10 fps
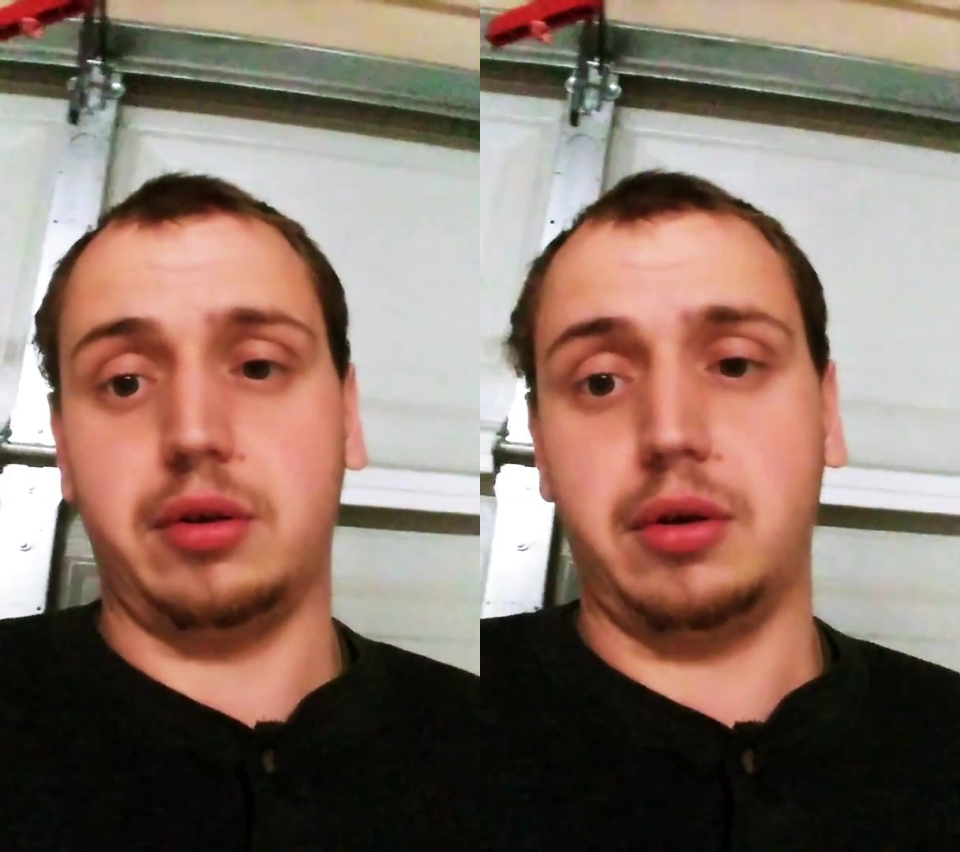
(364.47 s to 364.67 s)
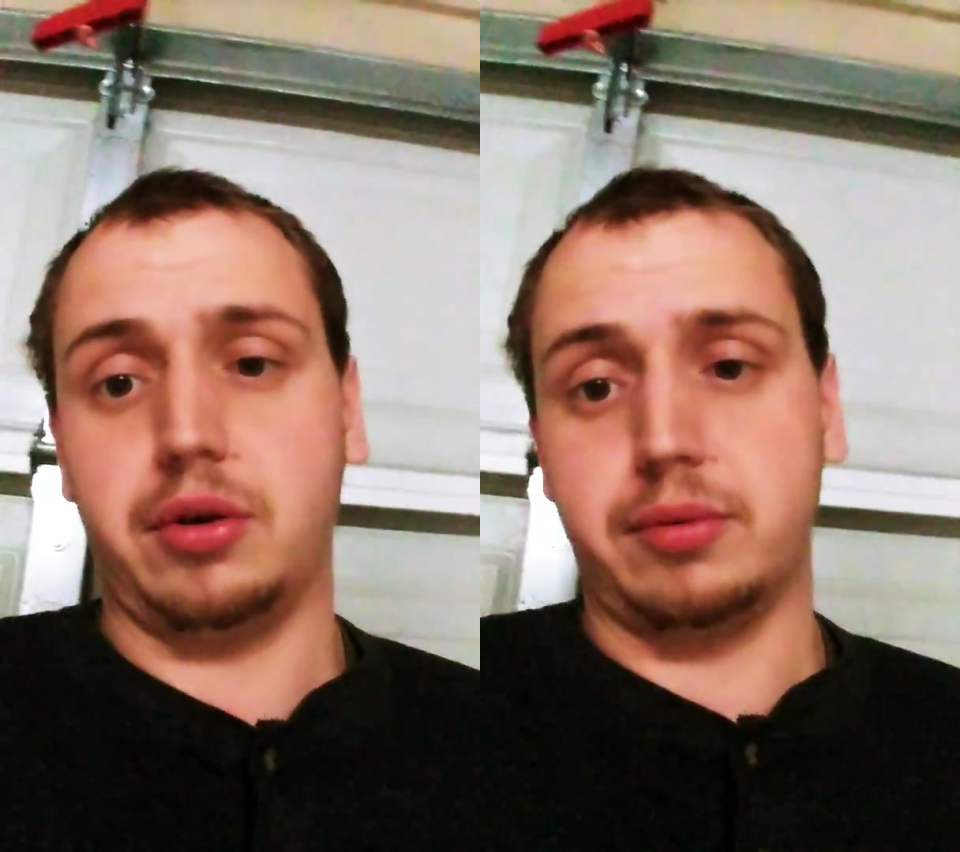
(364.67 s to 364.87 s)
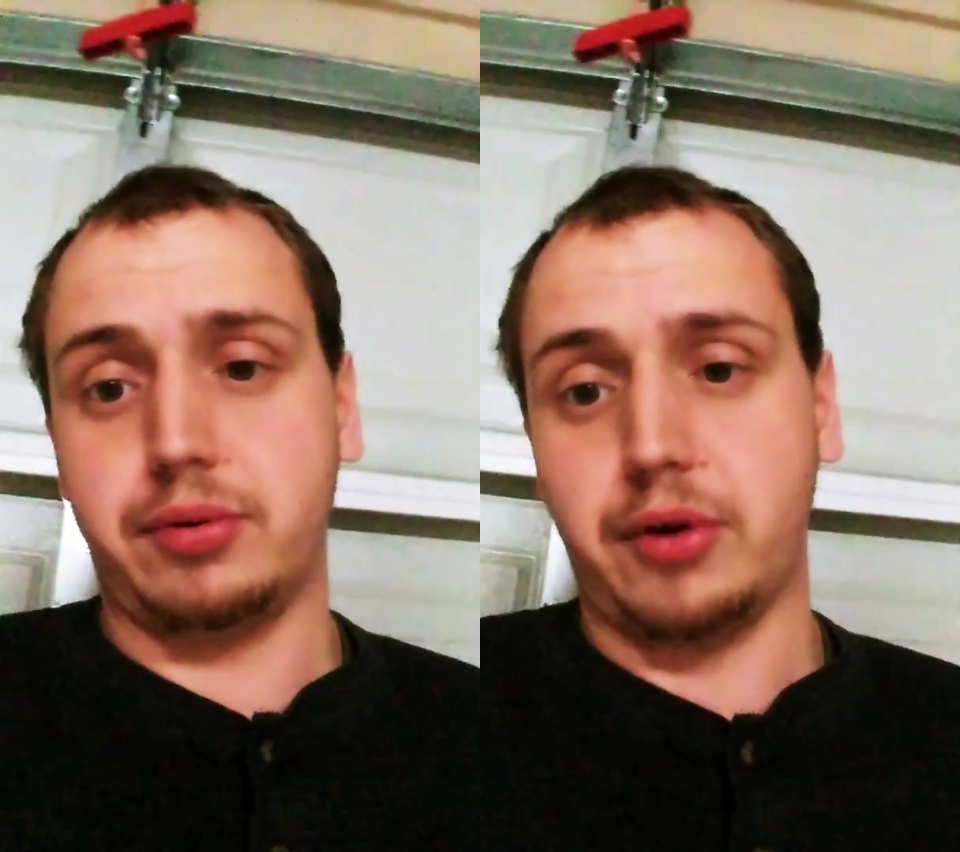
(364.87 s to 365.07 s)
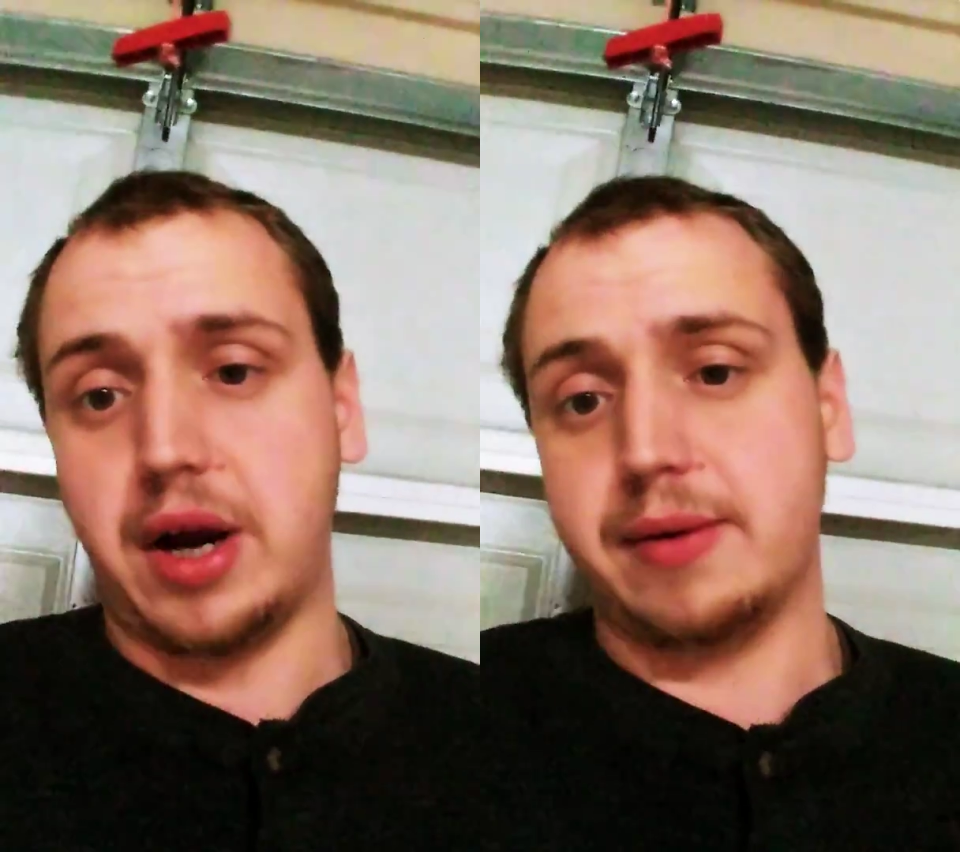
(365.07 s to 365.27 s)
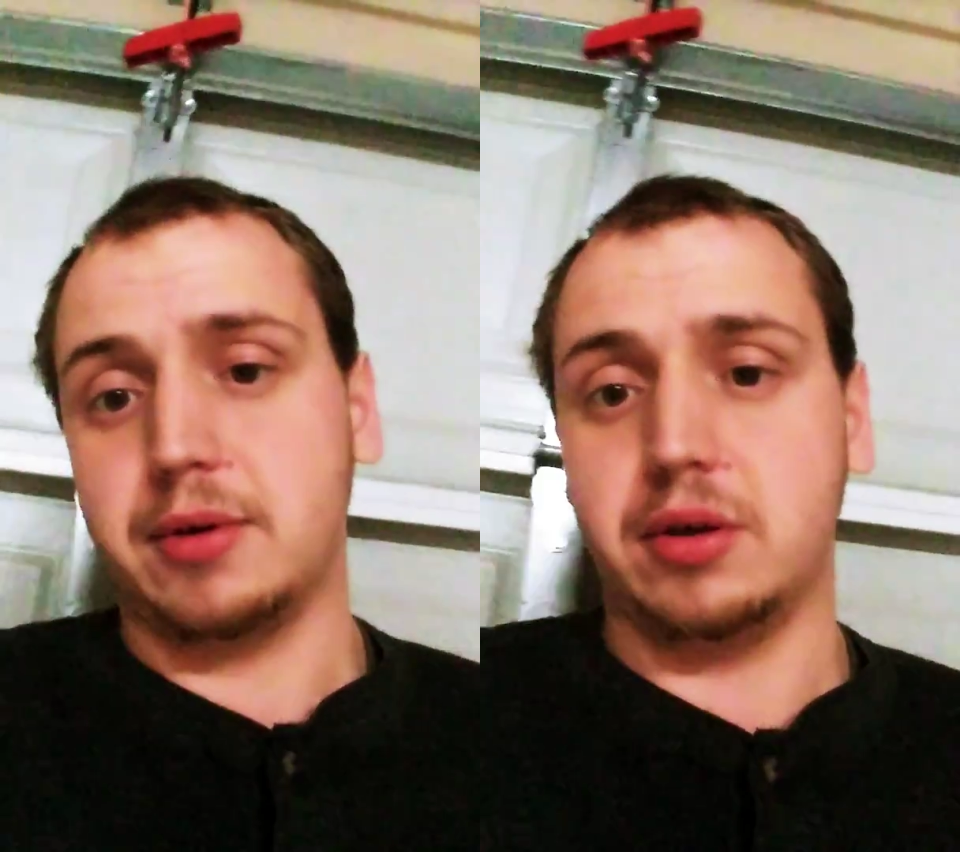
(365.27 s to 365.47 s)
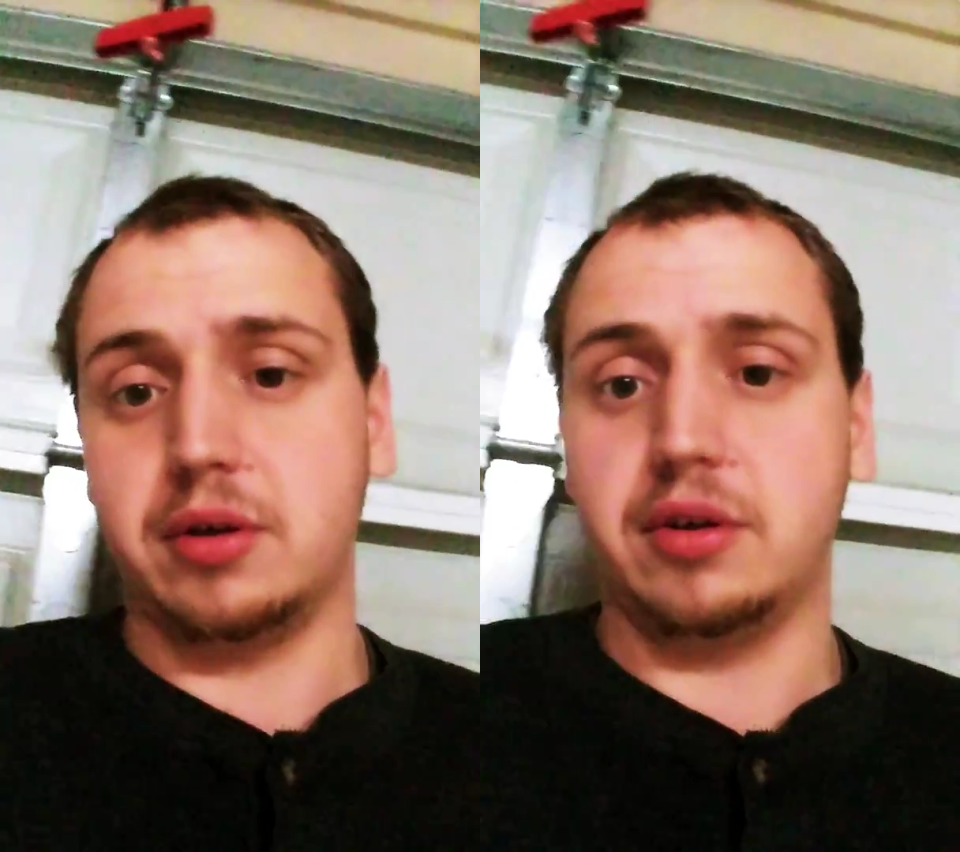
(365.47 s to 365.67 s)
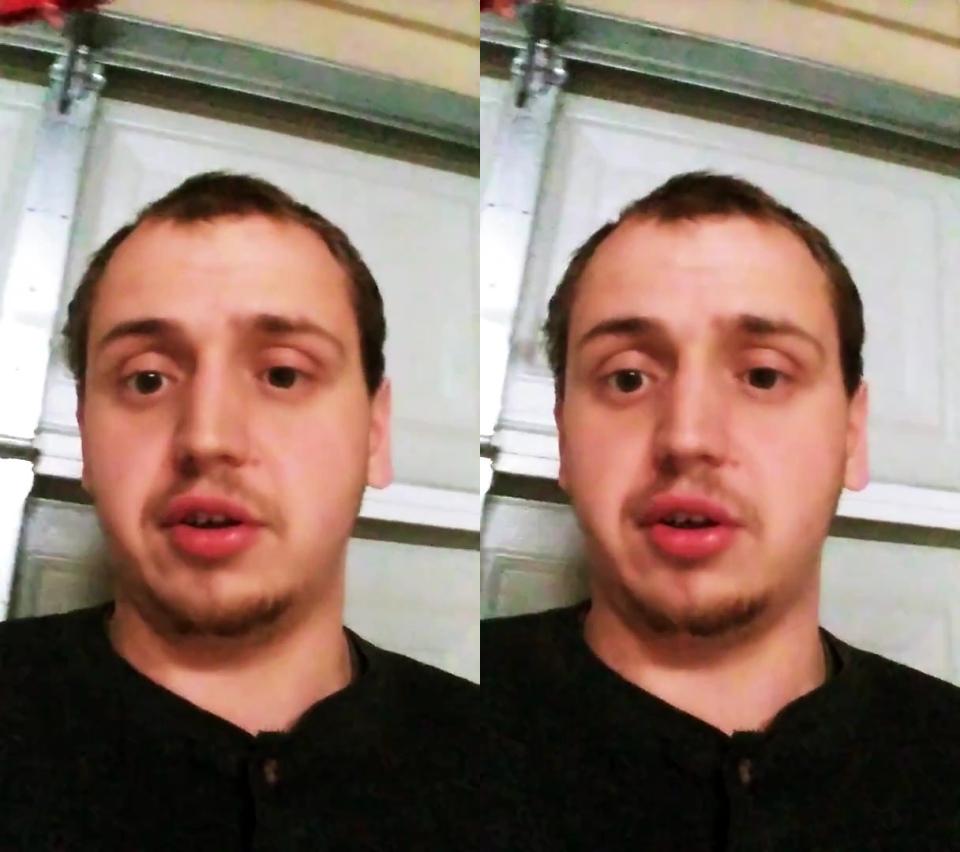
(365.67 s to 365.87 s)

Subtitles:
subscribers,